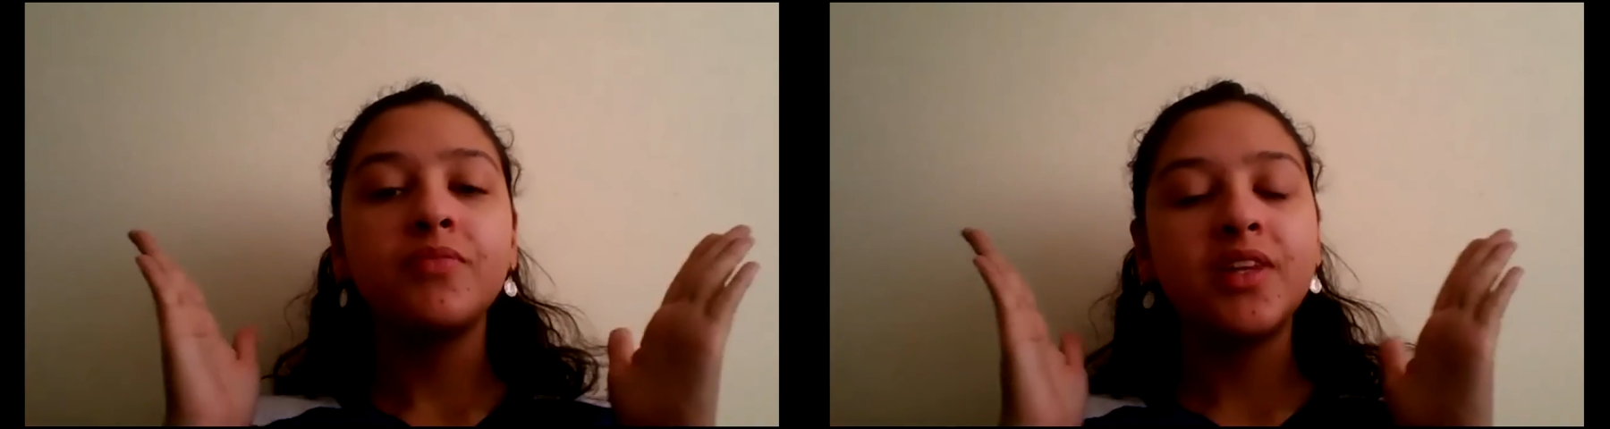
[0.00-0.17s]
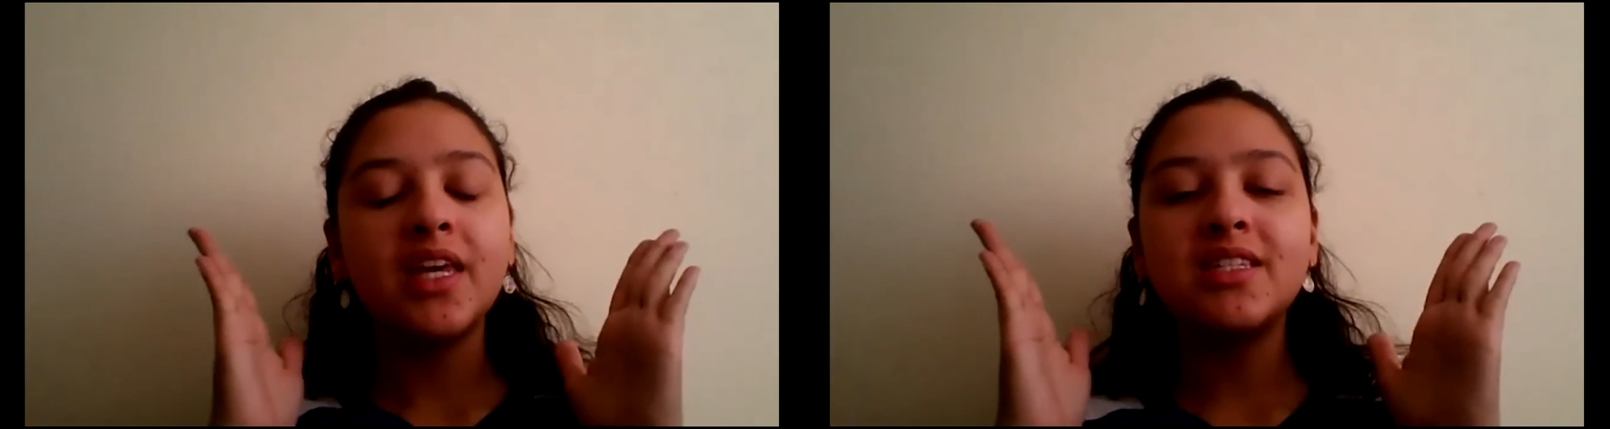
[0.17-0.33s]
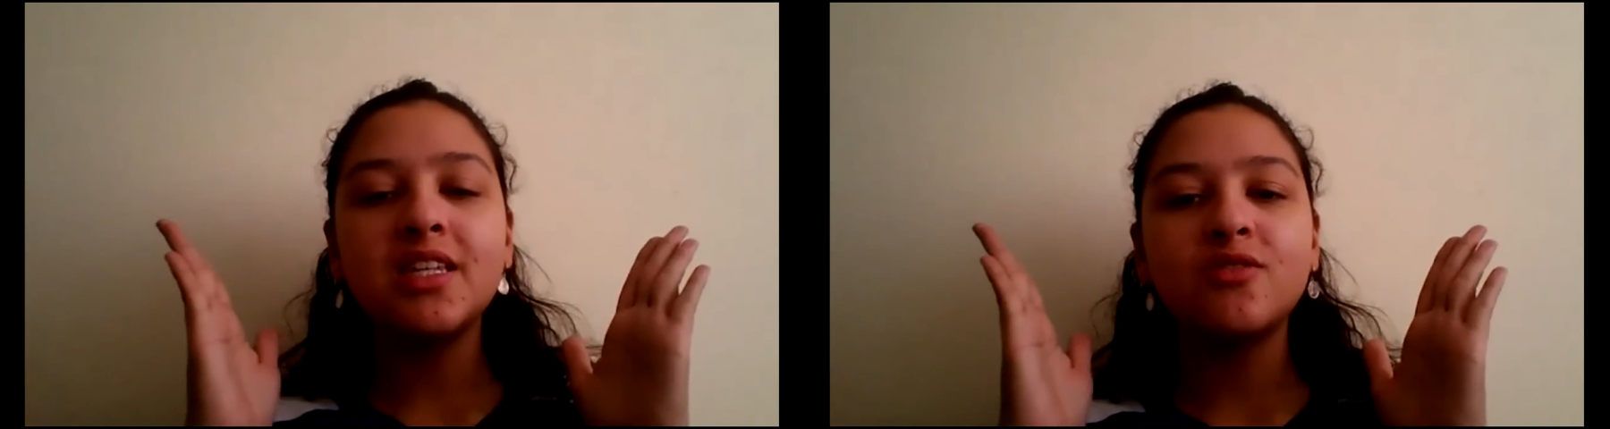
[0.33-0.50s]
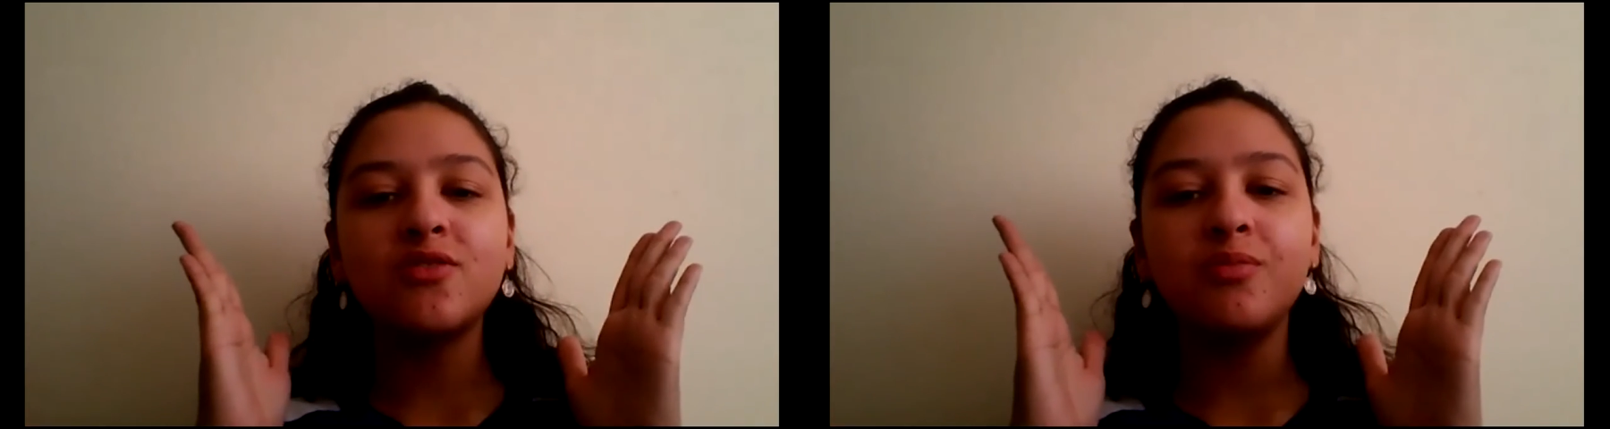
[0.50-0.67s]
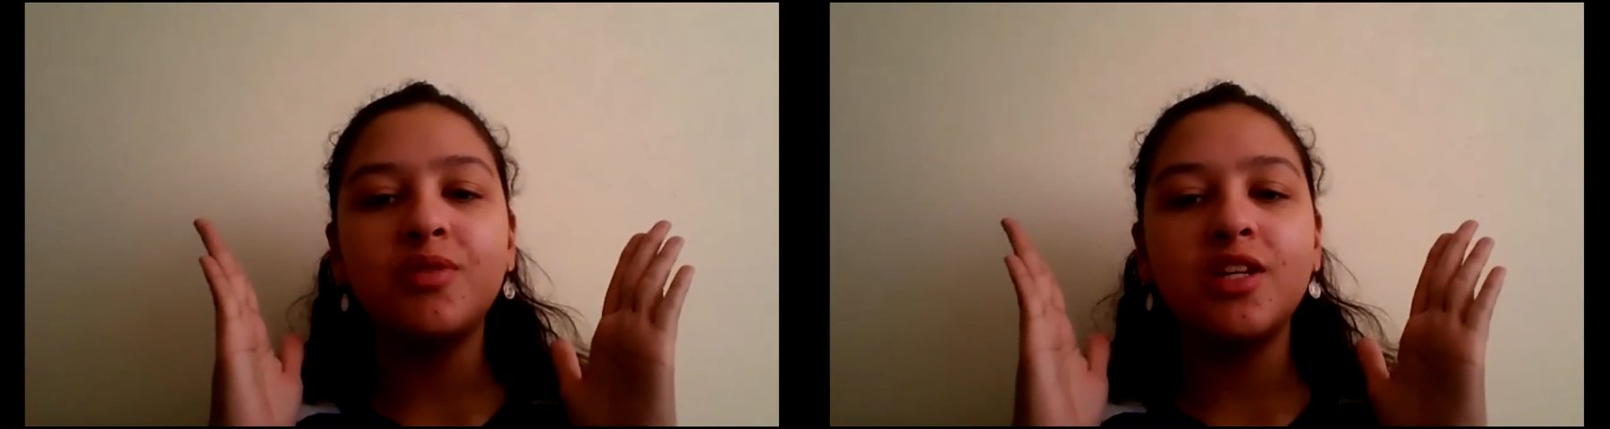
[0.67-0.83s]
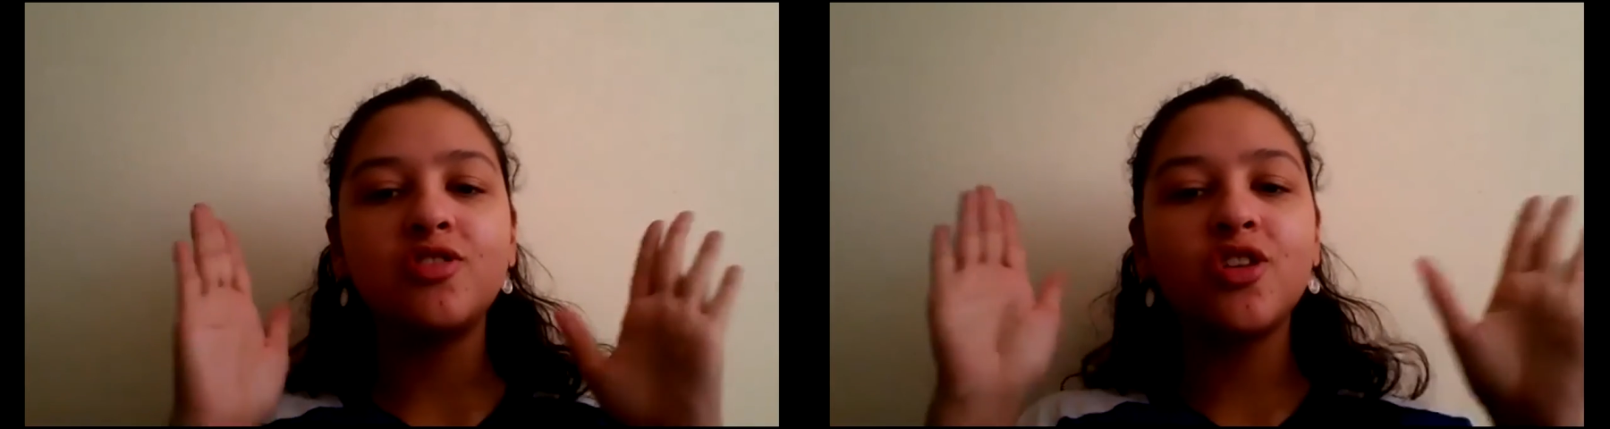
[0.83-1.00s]
Kisses from
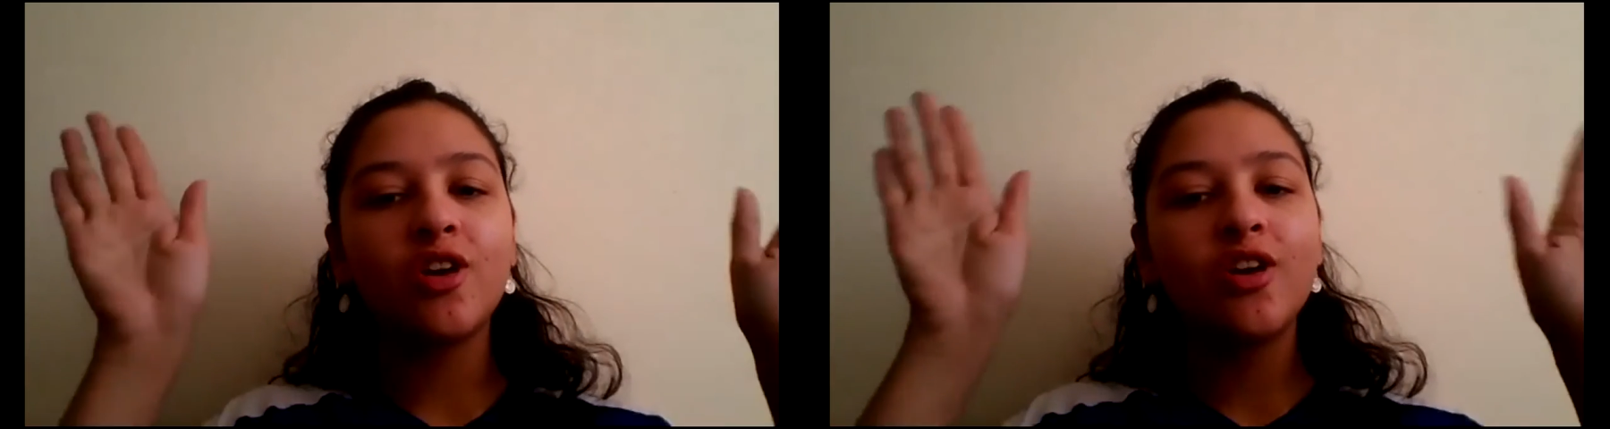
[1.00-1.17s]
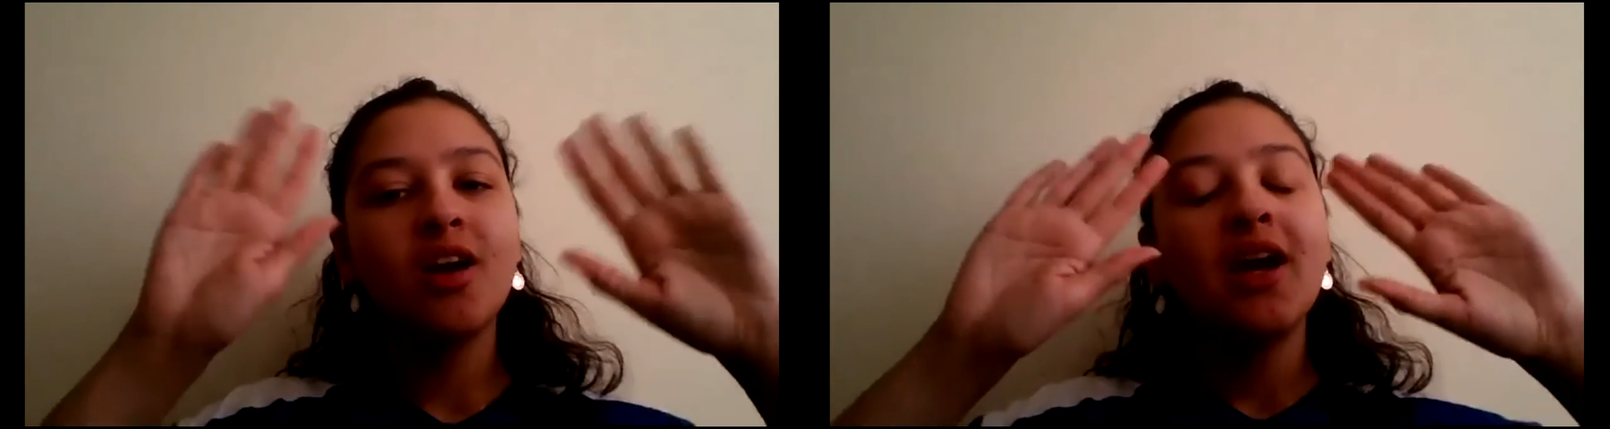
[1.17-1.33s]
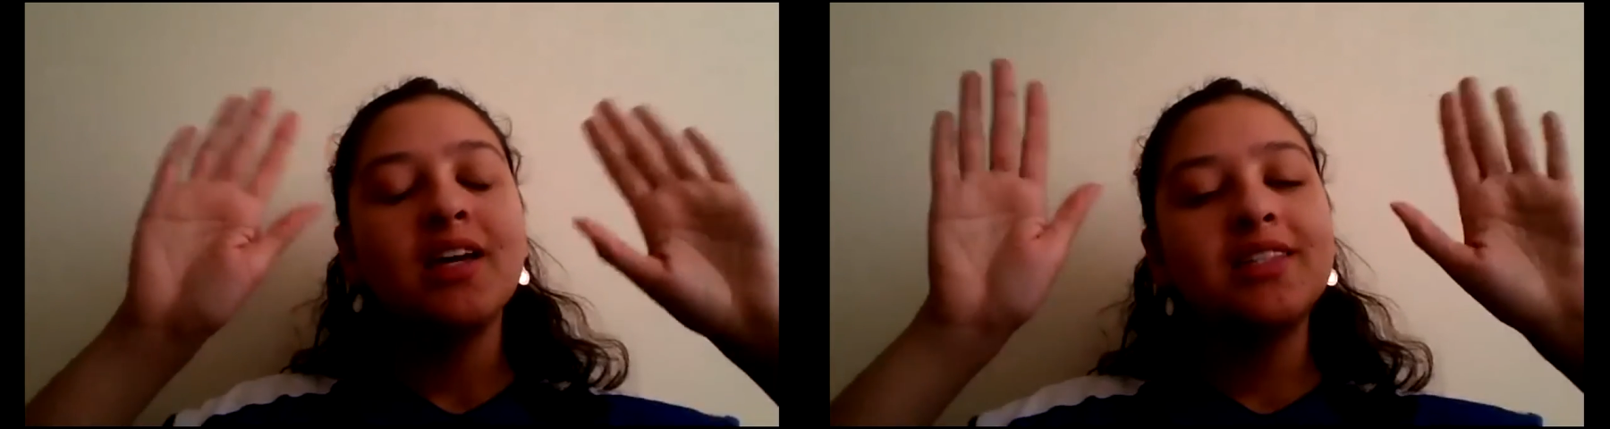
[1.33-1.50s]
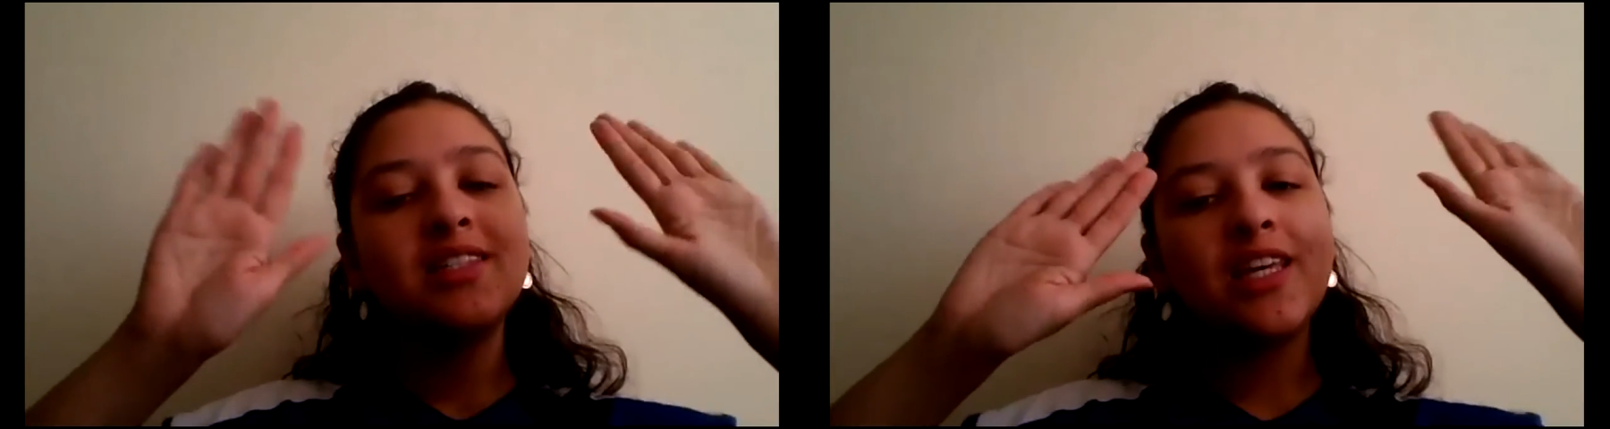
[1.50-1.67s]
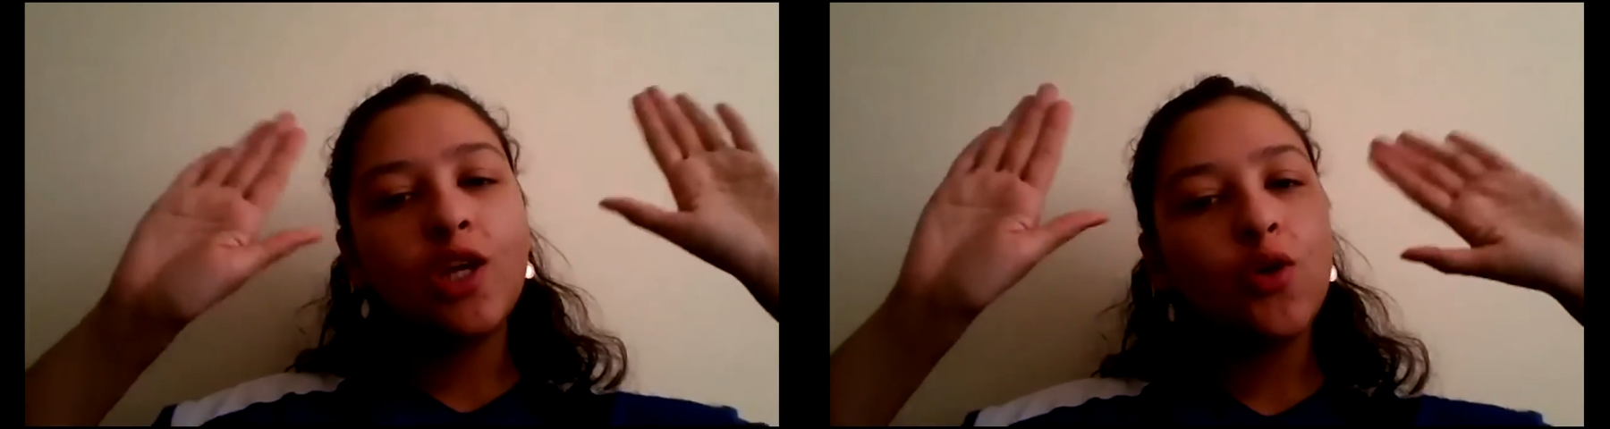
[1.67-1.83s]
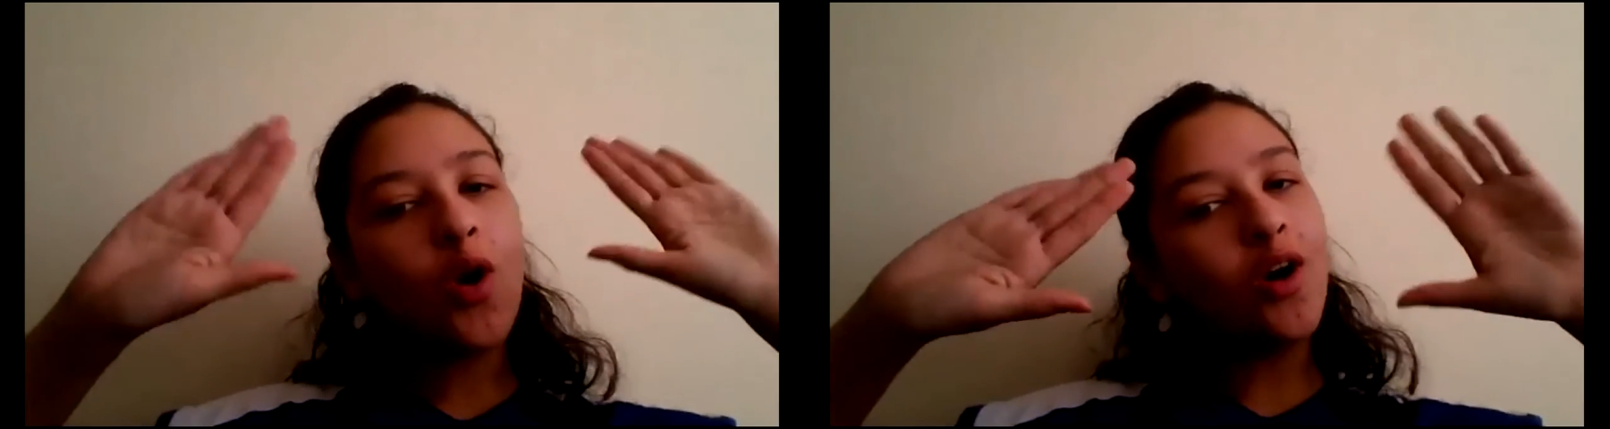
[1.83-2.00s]
teacher. See you